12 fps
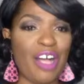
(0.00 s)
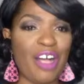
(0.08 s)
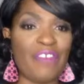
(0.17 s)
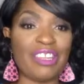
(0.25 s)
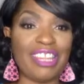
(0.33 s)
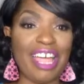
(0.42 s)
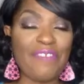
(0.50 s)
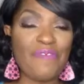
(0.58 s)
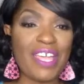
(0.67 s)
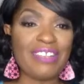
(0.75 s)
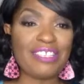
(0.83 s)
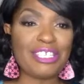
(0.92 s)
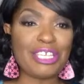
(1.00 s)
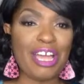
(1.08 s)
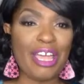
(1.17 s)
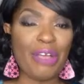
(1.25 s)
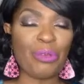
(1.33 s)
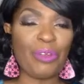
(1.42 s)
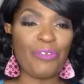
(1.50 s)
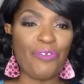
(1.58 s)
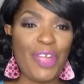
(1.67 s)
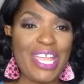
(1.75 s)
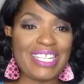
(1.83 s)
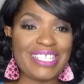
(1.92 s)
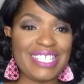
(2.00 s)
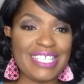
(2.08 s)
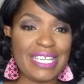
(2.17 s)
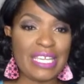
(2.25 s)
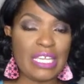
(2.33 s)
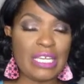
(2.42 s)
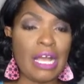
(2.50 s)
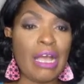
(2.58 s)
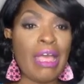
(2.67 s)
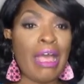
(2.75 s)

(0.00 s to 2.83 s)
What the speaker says: of Life and Style with Francyne.